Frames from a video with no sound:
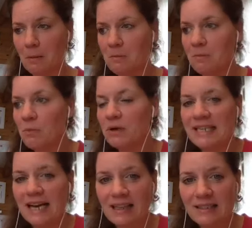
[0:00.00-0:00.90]
What
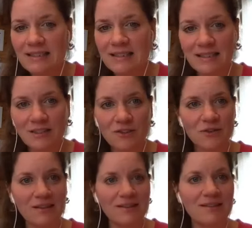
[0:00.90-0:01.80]
talents and
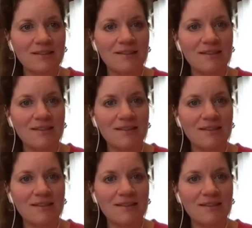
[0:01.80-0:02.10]
interests?